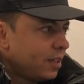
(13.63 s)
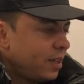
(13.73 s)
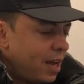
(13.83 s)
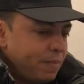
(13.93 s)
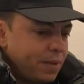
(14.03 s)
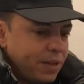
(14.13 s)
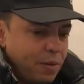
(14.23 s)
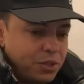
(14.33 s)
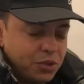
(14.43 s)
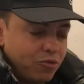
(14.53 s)
Yep,
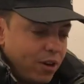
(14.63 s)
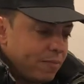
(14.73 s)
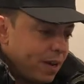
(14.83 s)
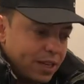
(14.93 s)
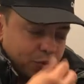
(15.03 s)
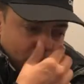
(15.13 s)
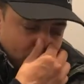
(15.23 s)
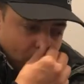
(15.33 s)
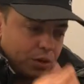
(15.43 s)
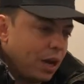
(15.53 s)
which is great, mate. That's what we
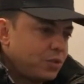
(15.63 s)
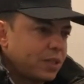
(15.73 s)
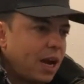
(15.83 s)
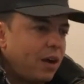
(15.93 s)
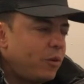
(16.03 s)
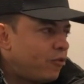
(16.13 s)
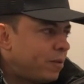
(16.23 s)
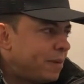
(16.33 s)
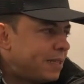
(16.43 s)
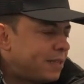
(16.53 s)
want. Loads of games. We've
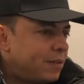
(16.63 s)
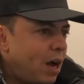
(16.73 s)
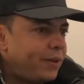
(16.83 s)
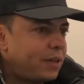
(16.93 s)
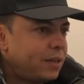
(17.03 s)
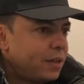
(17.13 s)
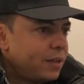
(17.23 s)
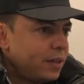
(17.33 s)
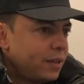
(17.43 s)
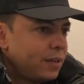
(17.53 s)
really missed not having
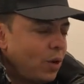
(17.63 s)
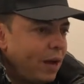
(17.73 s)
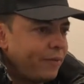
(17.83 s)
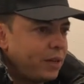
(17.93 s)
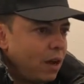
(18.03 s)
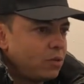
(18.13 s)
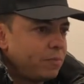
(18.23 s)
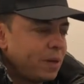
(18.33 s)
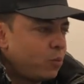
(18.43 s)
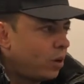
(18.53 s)
loads
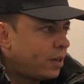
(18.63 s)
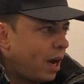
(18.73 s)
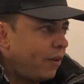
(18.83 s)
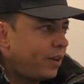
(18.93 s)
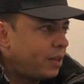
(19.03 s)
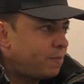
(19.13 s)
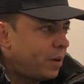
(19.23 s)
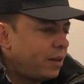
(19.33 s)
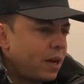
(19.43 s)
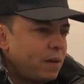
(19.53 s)
of midweek games. I think that's
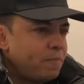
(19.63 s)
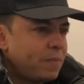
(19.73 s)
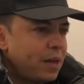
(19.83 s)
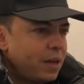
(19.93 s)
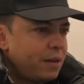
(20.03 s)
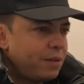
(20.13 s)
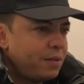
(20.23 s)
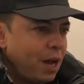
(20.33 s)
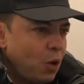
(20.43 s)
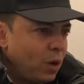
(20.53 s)
been
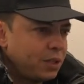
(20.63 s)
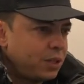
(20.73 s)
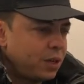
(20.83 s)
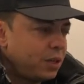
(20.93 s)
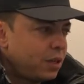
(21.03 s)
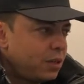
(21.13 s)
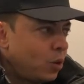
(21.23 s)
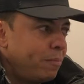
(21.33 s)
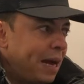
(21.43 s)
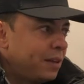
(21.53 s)
no one to
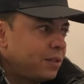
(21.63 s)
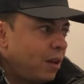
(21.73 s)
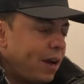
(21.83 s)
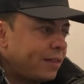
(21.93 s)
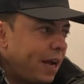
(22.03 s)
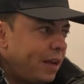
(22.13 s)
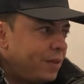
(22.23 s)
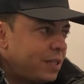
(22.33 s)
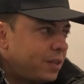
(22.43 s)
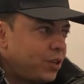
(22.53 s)
a man has liked that in
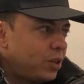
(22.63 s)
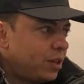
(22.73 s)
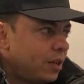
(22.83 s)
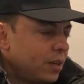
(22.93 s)
this division.